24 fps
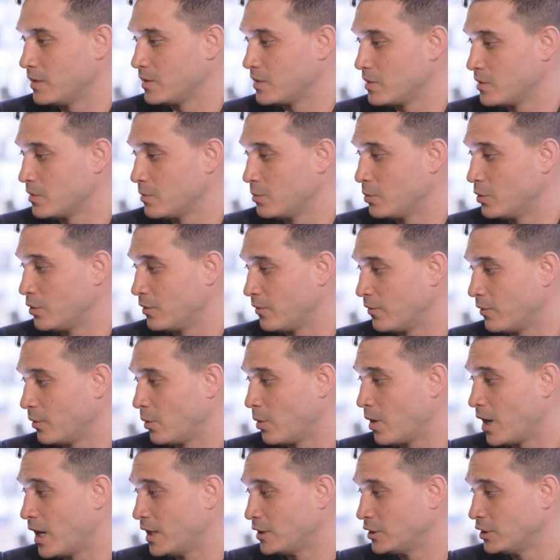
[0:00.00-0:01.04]
this is a beautiful
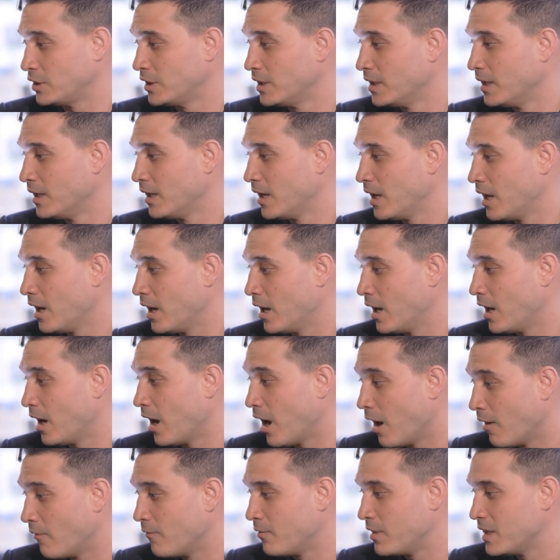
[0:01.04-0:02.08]
watch. Uh,
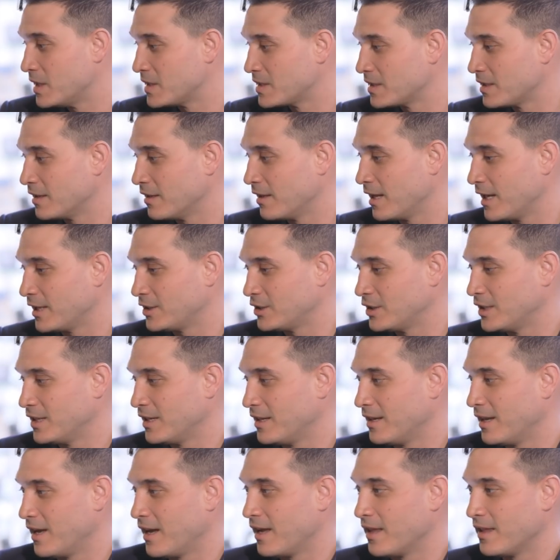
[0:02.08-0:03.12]
of this
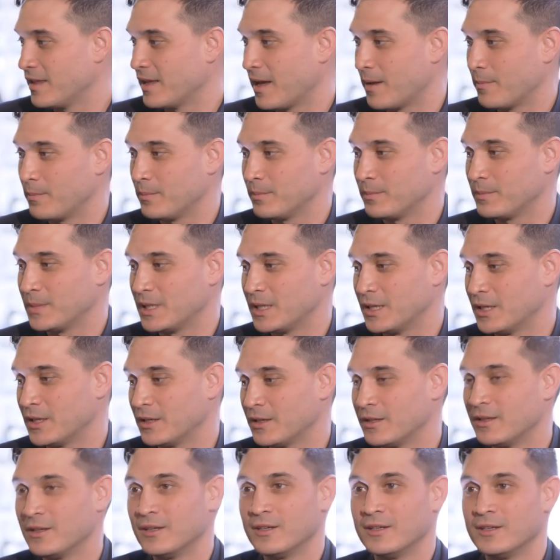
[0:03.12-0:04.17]
collection, I, am gonna
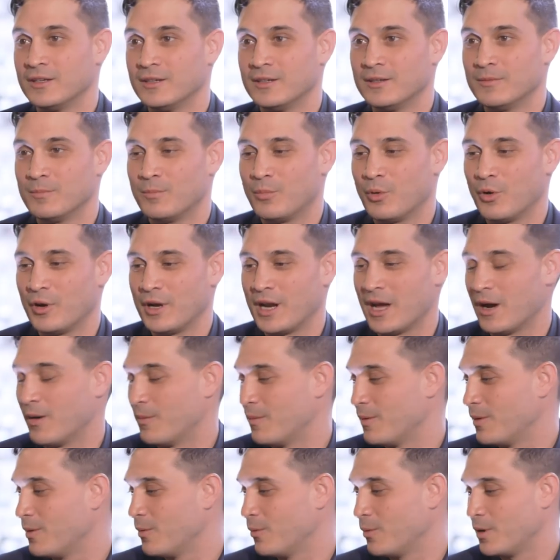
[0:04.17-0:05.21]
point yes.
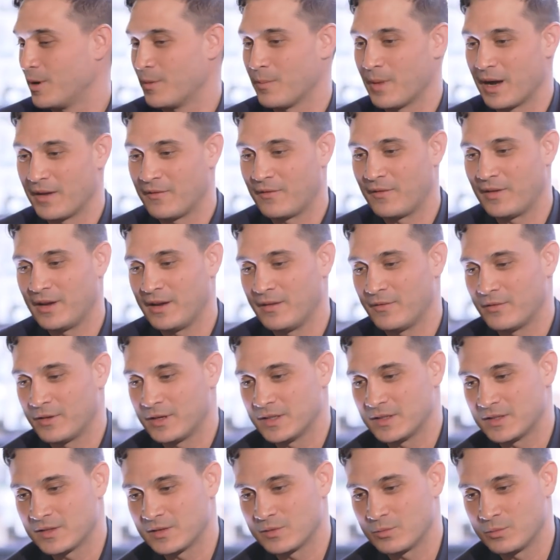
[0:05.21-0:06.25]
out one of my
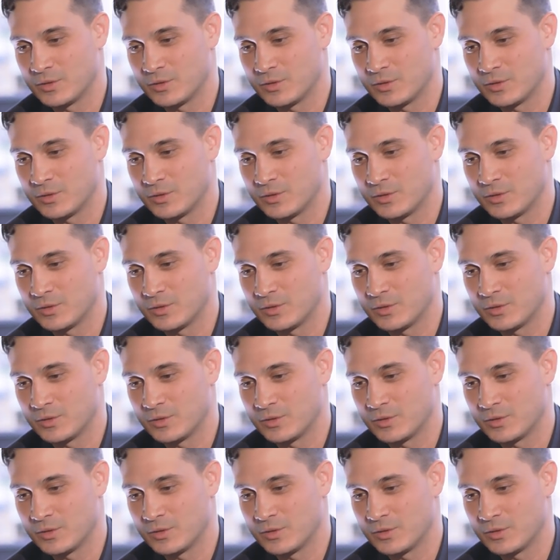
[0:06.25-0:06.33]
favorites,